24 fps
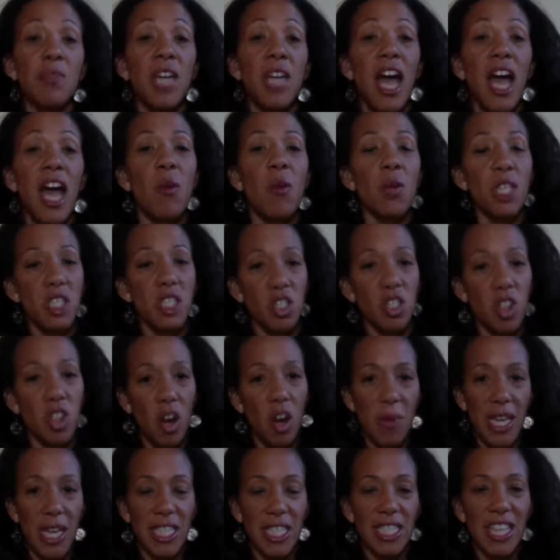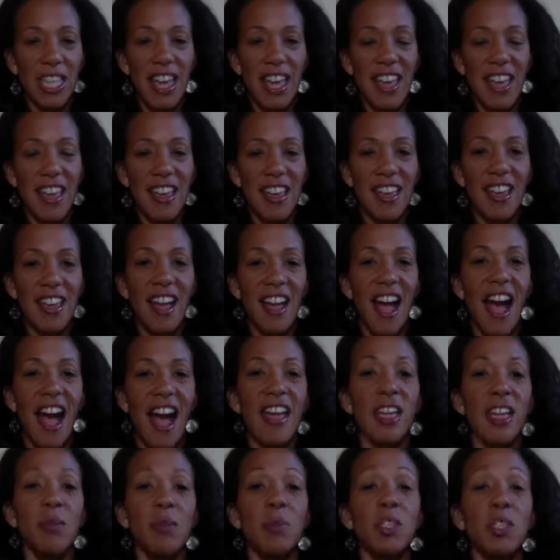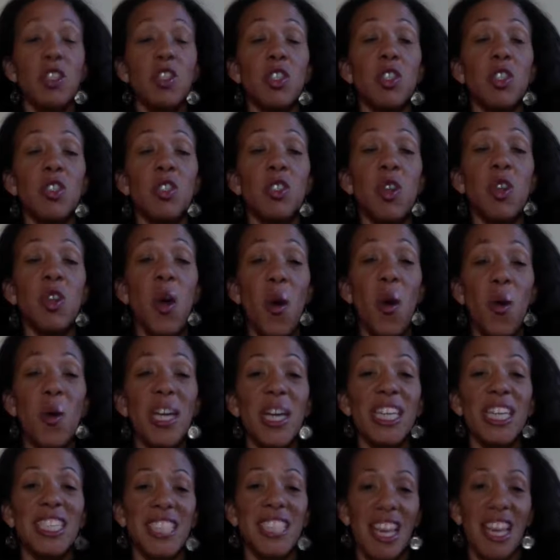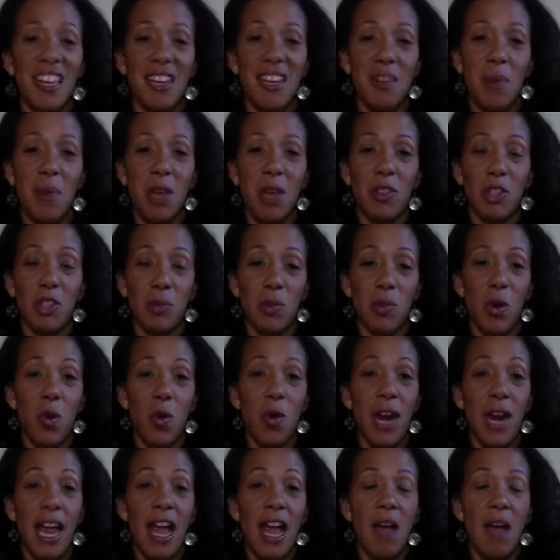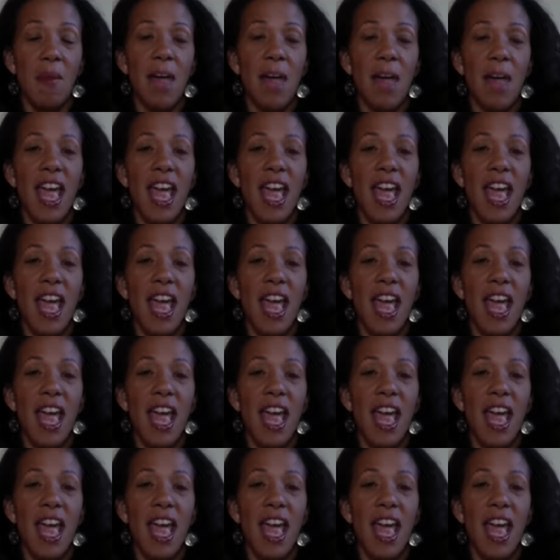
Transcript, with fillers: I want to start by saying I am so excited about this program,